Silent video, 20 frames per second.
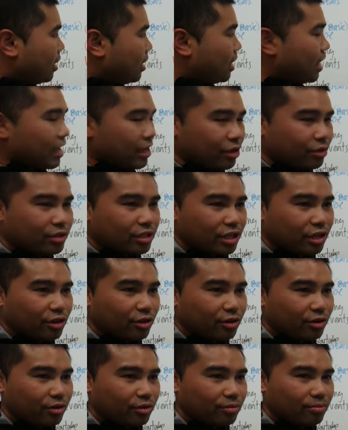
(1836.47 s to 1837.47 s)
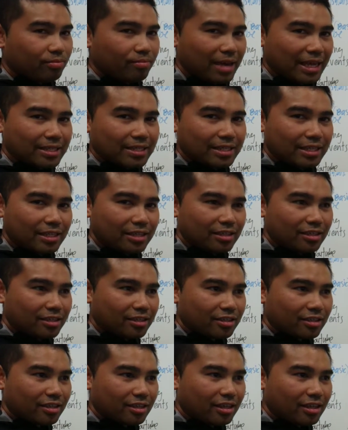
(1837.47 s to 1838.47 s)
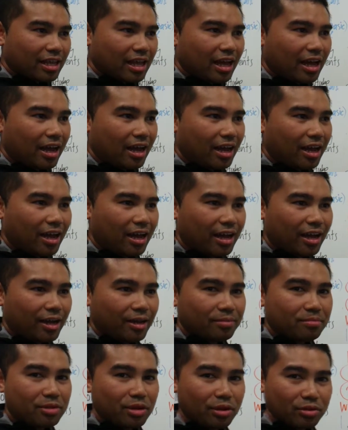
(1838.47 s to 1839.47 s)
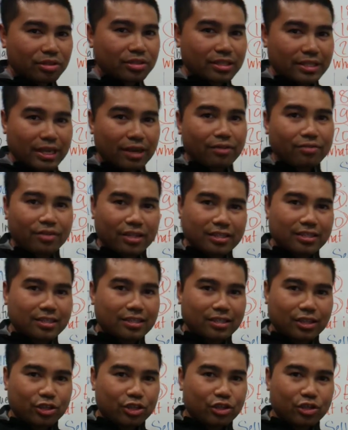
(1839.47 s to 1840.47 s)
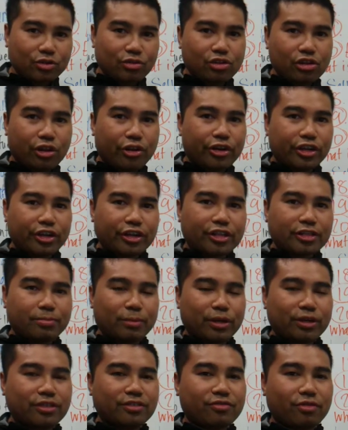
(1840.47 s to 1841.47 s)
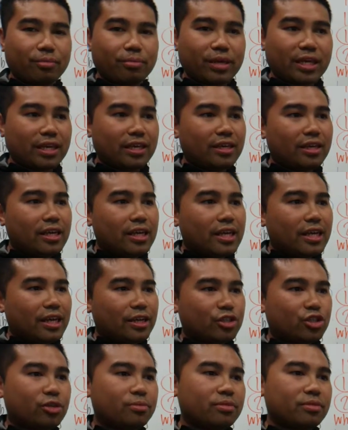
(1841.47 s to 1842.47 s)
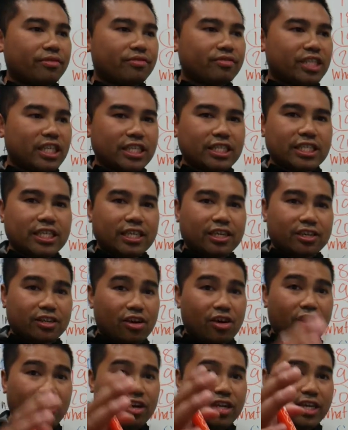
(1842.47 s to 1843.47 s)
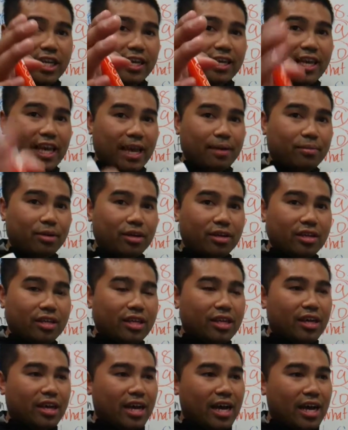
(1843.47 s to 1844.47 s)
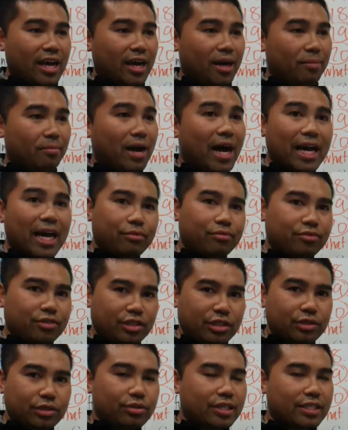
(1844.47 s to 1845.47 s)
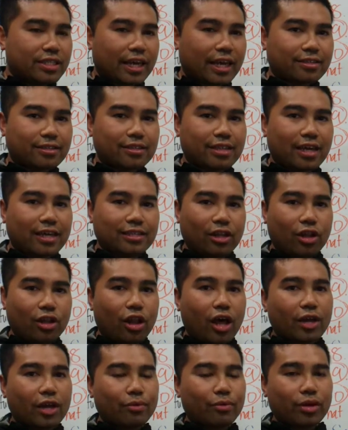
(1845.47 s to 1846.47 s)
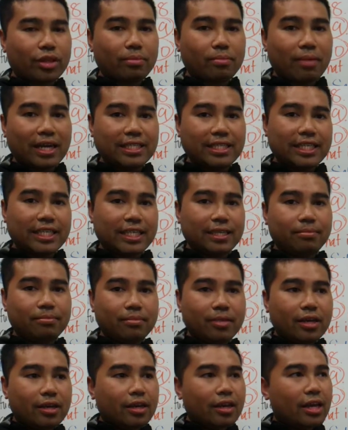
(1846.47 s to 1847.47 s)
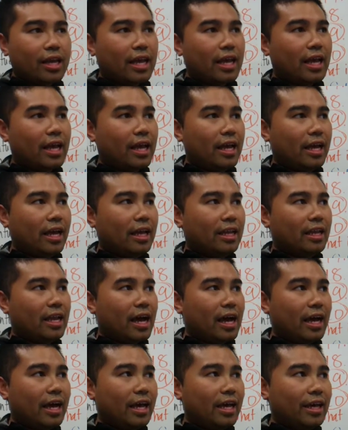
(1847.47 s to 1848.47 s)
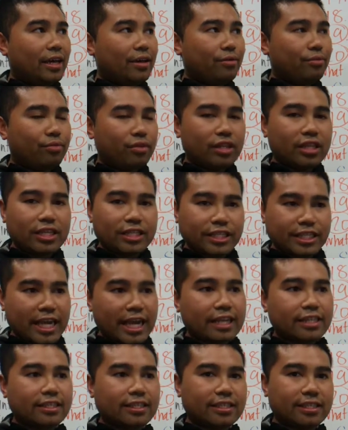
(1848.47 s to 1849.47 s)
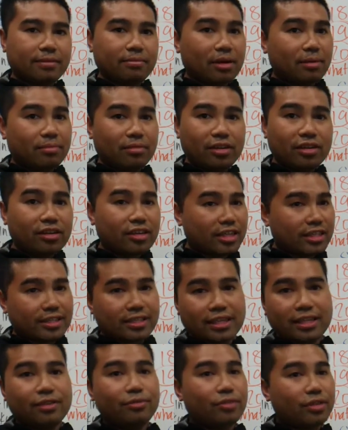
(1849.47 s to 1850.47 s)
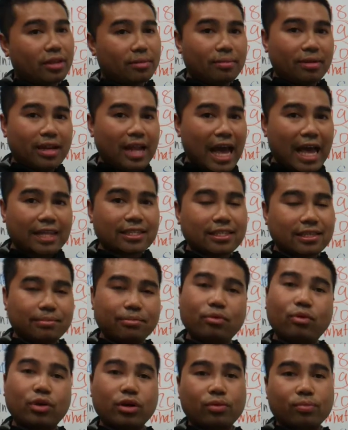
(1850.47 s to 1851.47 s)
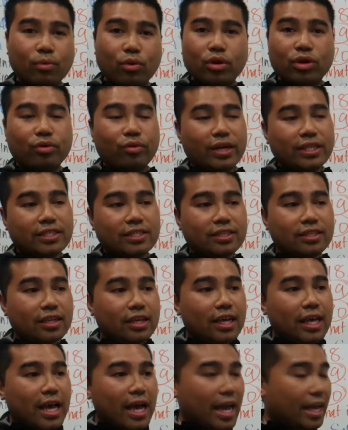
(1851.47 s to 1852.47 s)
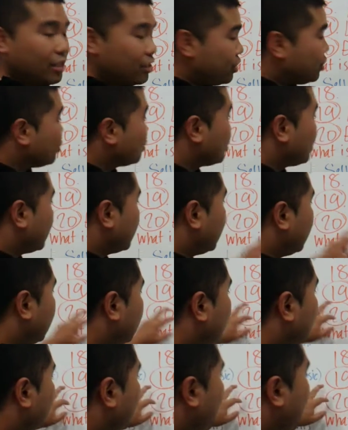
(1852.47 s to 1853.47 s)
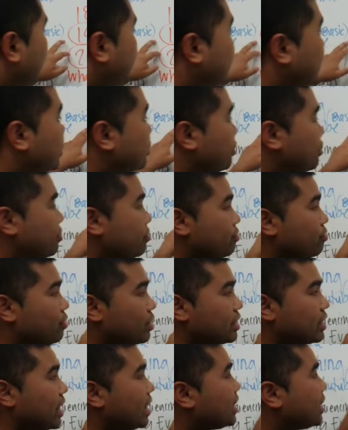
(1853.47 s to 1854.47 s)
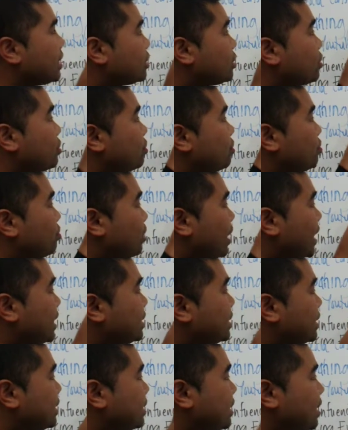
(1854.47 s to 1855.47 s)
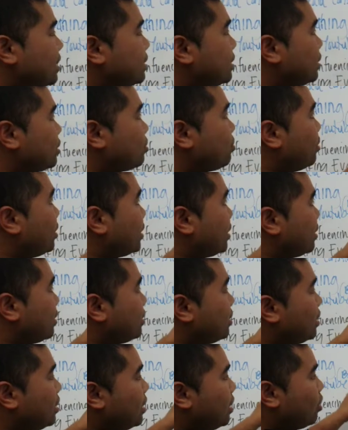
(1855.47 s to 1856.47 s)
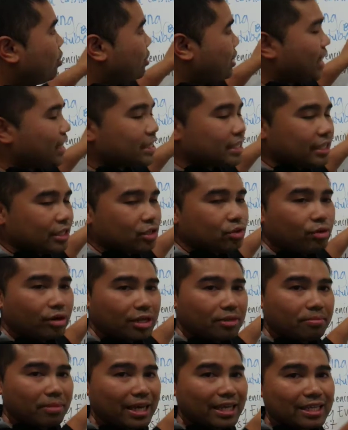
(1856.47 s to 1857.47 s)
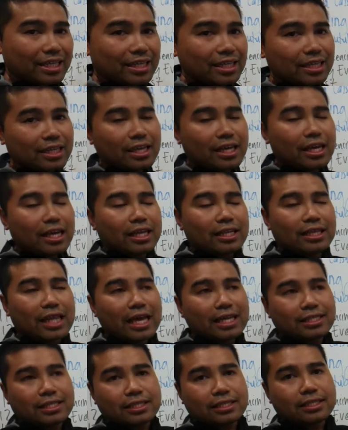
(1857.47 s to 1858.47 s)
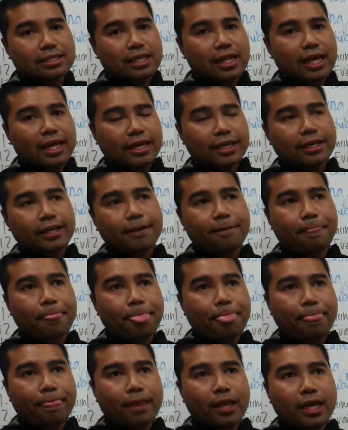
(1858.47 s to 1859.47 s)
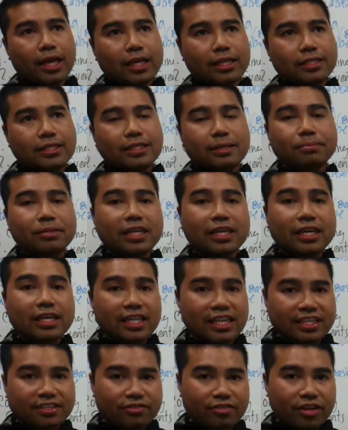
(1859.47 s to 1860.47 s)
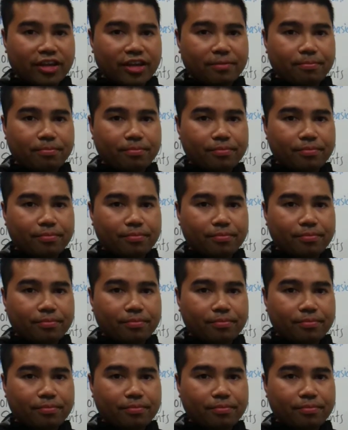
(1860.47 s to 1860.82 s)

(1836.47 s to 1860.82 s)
I know it's a little messy. Note to self, this is a huge learning experience for me in terms of teaching on a camera. I do this exercise a lot with my team, and I really challenge them. I'm literally sitting with them and asking them more questions. And usually, I tell you, when they get to 18, 19, 20, or 19, 20 mainly, that's just like something clicks for them.